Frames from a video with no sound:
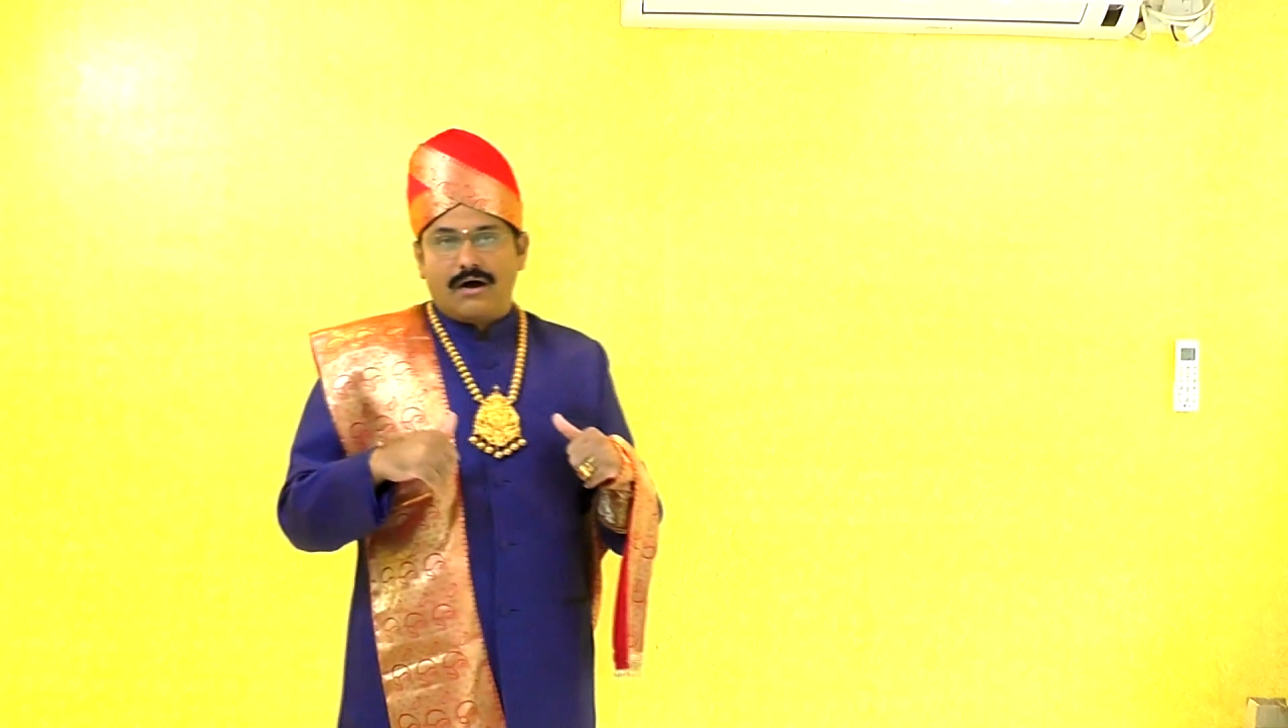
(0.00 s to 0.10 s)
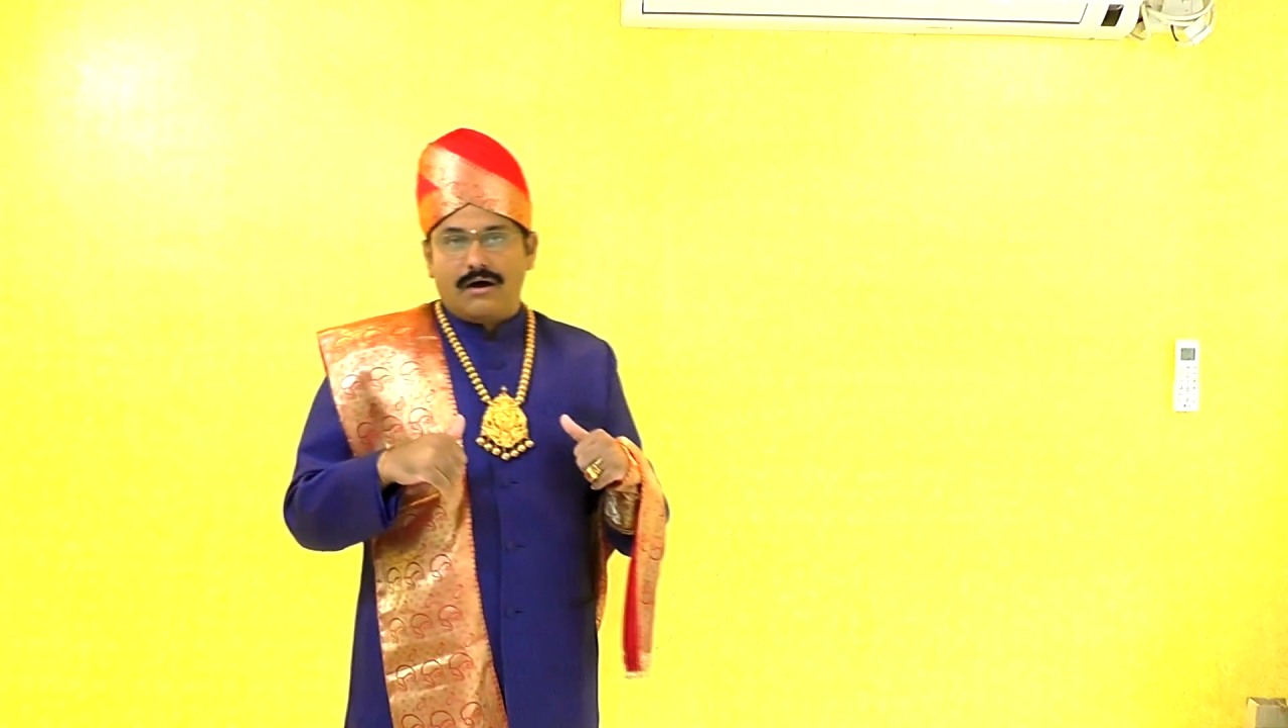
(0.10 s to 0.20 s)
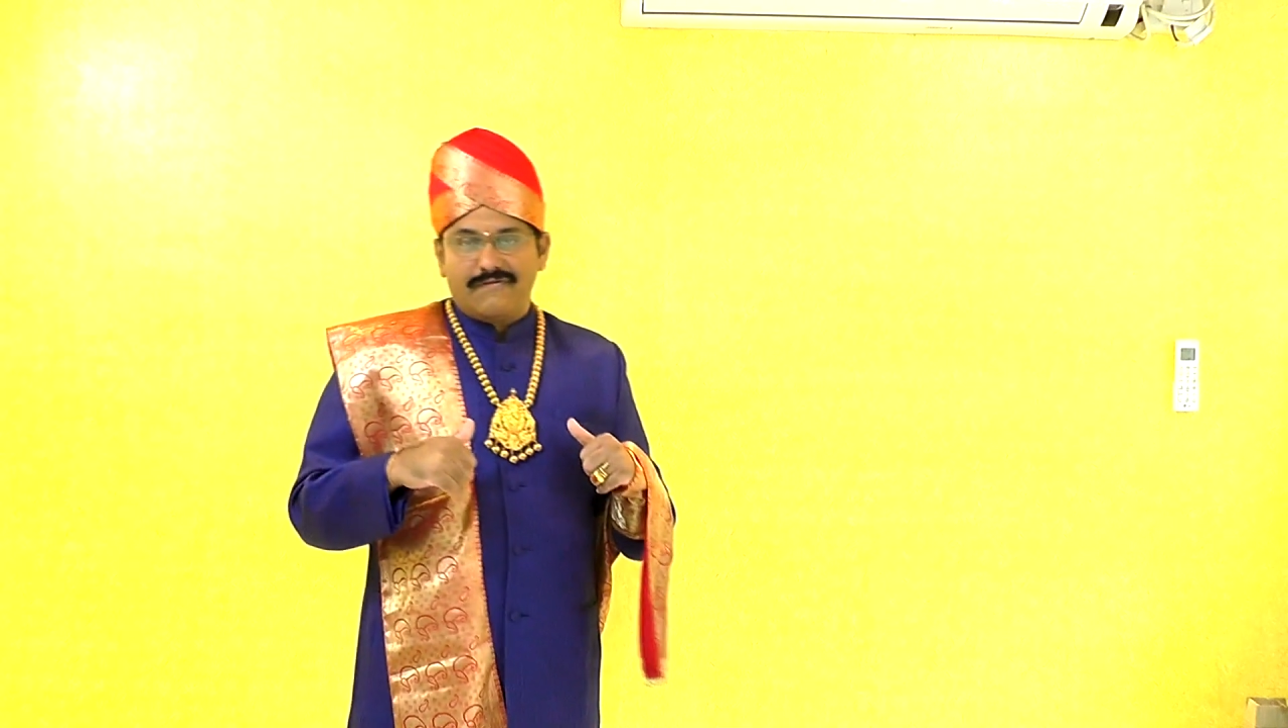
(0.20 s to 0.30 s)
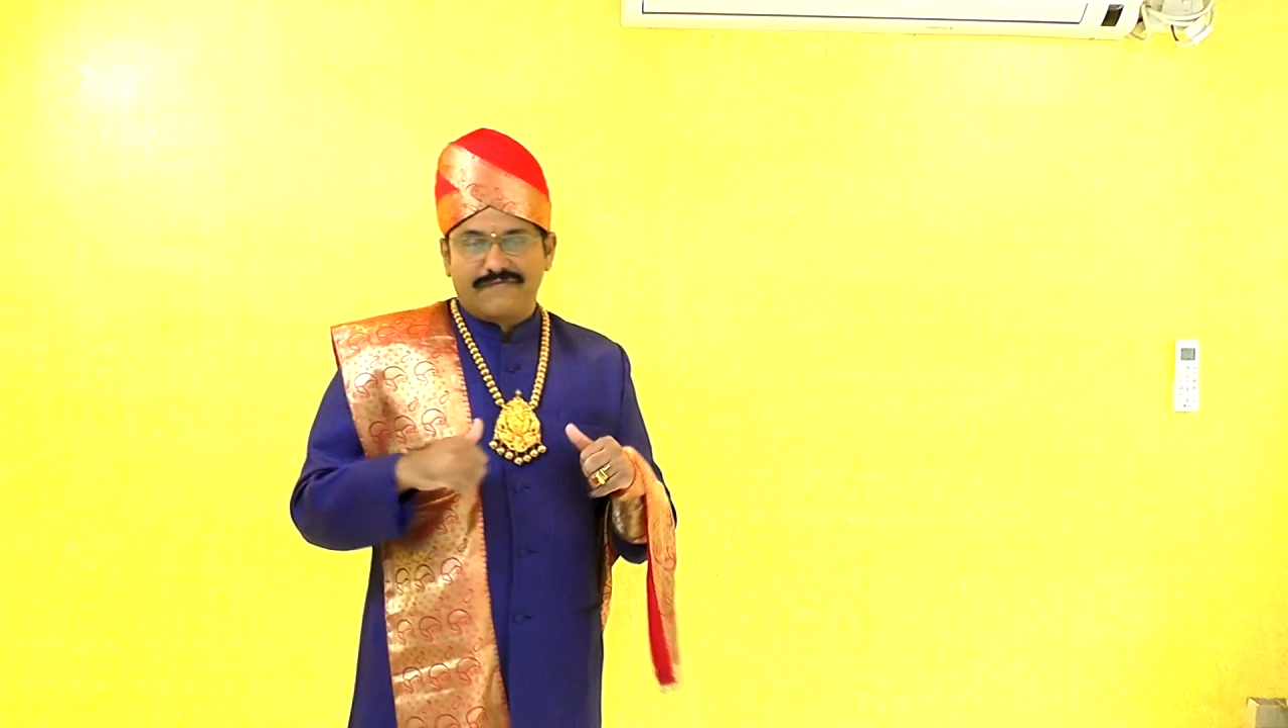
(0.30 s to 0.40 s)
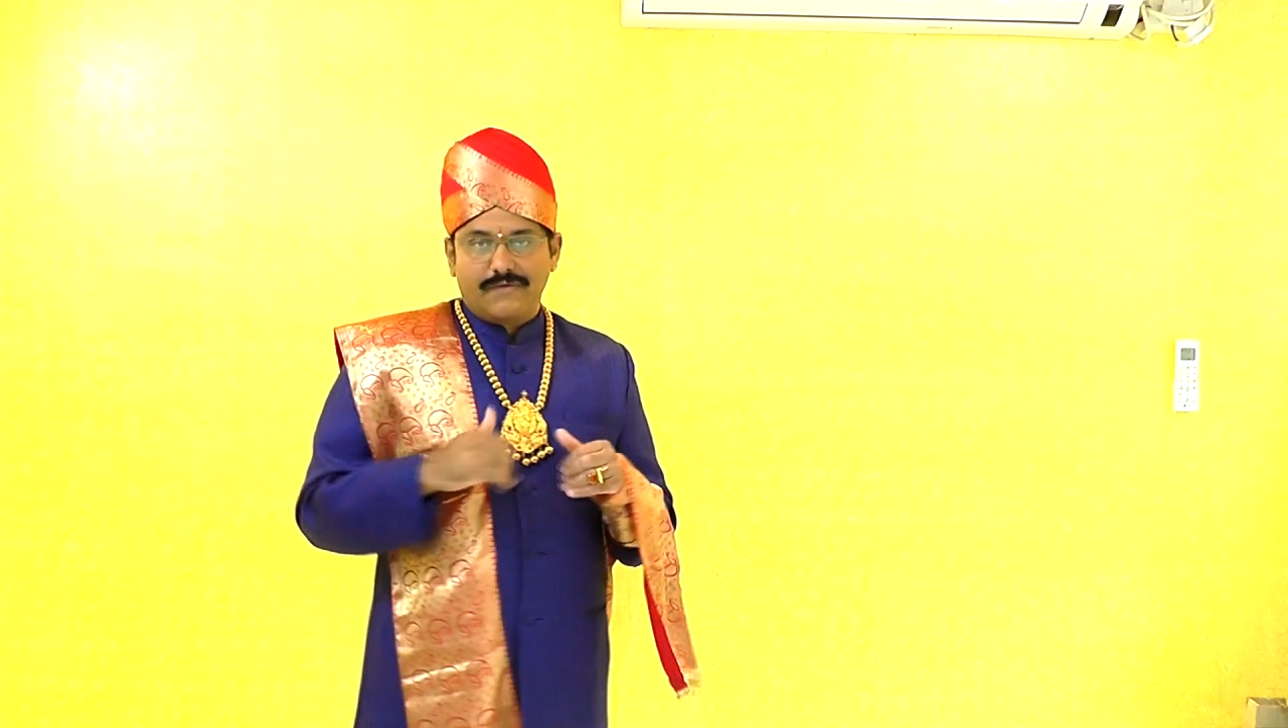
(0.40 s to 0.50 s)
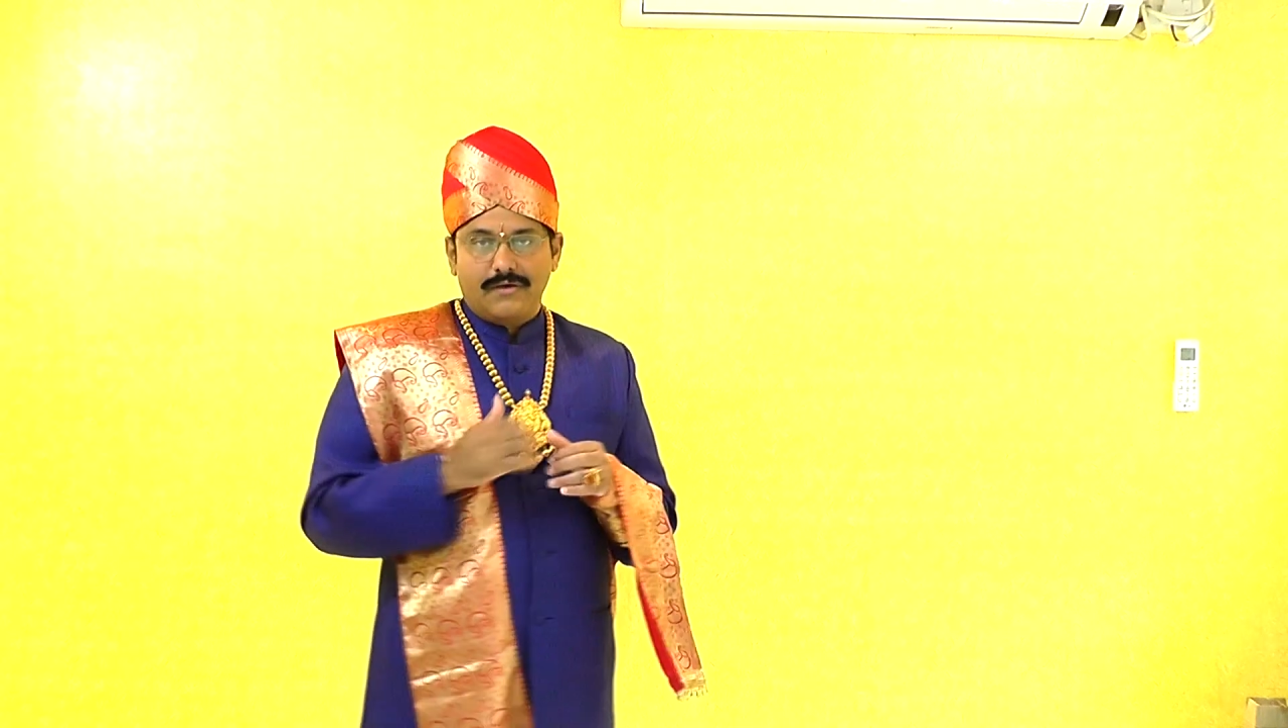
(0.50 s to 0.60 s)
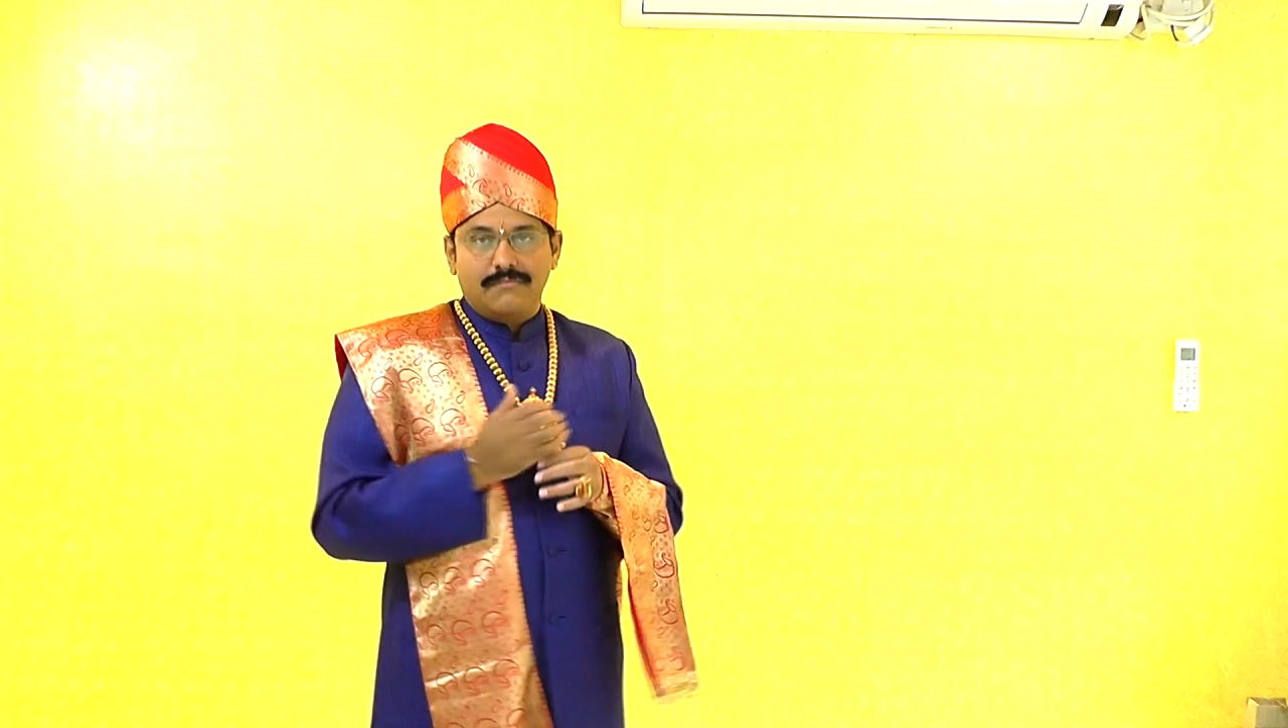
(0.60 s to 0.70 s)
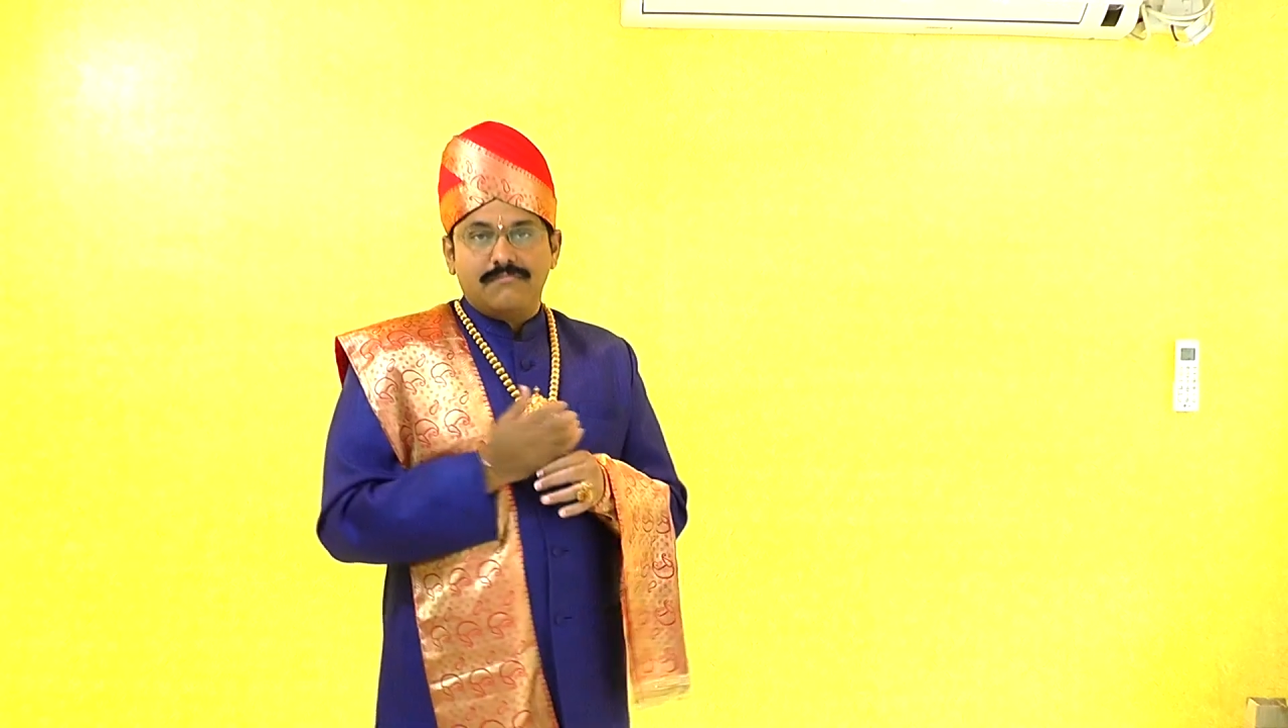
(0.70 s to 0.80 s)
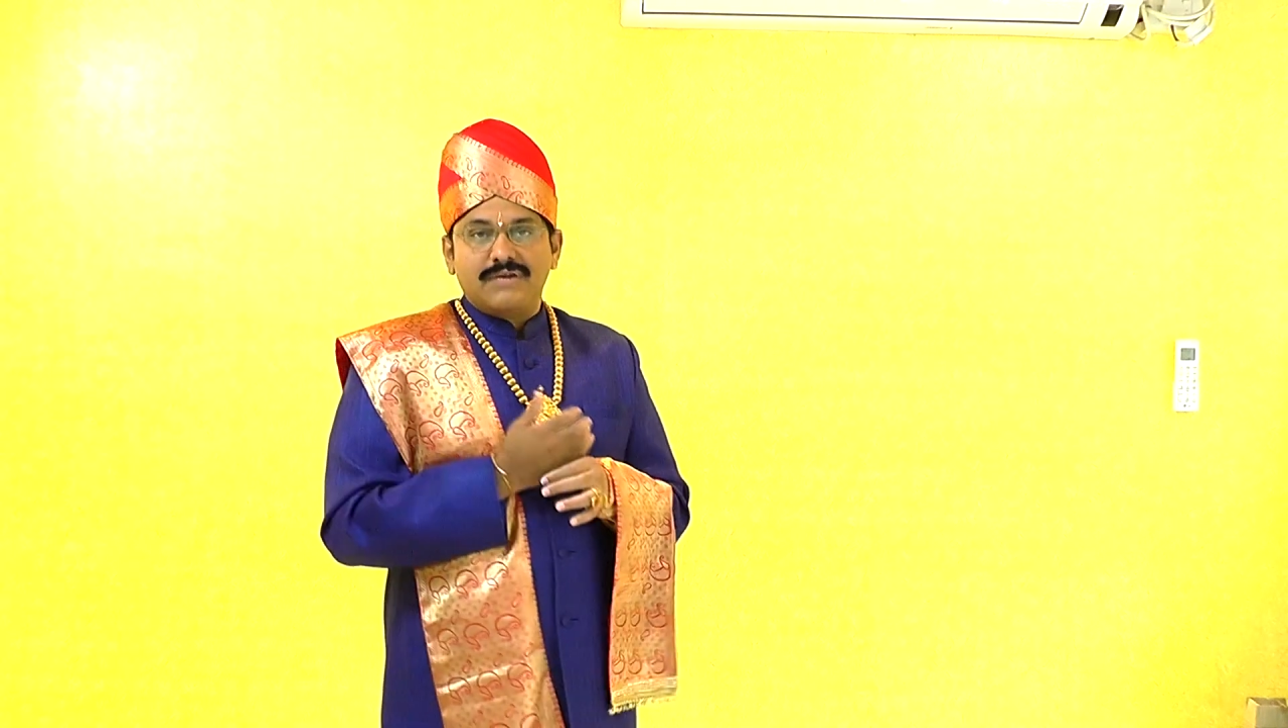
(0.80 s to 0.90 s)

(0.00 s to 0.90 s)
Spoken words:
of